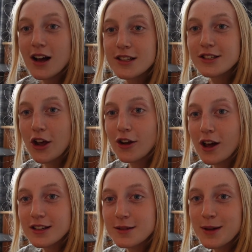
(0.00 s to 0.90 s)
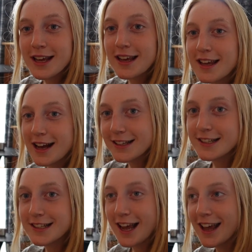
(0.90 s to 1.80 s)
So last minute
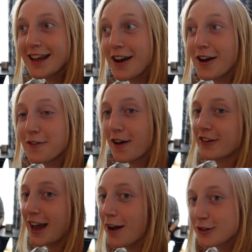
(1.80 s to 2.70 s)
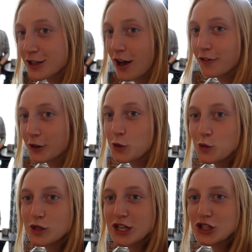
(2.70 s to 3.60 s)
yesterday, I found a couch surfer
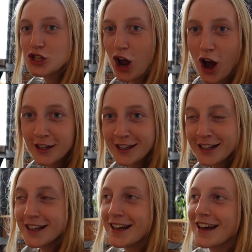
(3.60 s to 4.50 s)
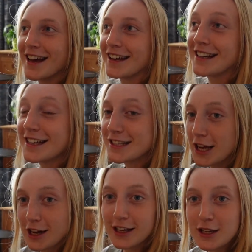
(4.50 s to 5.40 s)
called Jean, and he's
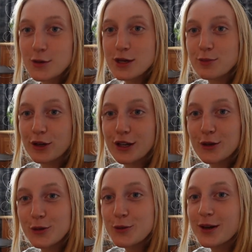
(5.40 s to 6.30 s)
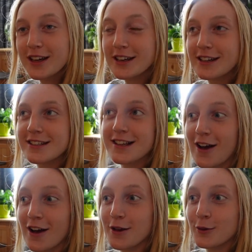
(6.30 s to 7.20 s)
Turkish, which is pretty cool because
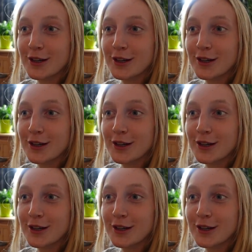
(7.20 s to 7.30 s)
I want